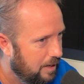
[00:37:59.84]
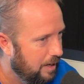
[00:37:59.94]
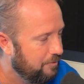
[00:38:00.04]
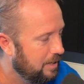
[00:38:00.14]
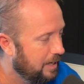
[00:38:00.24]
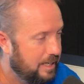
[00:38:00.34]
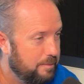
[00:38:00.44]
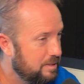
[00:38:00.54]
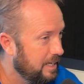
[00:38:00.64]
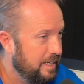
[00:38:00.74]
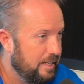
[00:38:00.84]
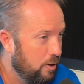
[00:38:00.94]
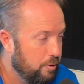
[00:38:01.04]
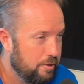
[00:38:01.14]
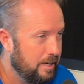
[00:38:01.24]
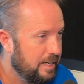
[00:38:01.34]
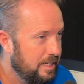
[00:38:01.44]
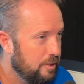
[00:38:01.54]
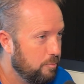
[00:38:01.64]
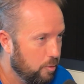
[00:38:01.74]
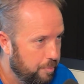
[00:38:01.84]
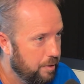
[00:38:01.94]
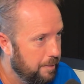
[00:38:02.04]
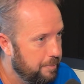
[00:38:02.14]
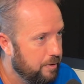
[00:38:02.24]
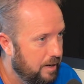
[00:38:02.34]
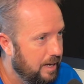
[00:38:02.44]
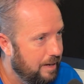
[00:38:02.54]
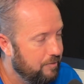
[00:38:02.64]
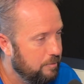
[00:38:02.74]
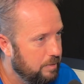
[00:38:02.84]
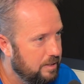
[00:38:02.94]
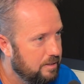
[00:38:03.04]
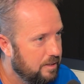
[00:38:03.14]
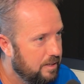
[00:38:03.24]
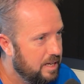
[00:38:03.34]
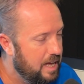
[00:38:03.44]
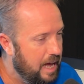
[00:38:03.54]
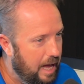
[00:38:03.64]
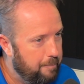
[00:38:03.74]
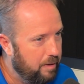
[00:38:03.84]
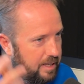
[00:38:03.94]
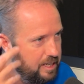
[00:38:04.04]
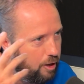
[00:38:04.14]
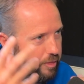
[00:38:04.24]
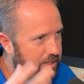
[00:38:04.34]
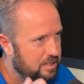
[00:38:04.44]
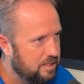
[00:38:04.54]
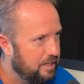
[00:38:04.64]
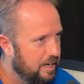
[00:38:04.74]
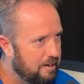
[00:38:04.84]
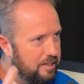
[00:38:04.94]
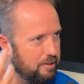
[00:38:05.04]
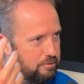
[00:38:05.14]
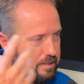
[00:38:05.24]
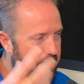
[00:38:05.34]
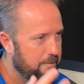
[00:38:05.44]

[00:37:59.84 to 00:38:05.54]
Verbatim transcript: I've, i keep saying the older I get, the more prepper I have in me. I play all these scenarios out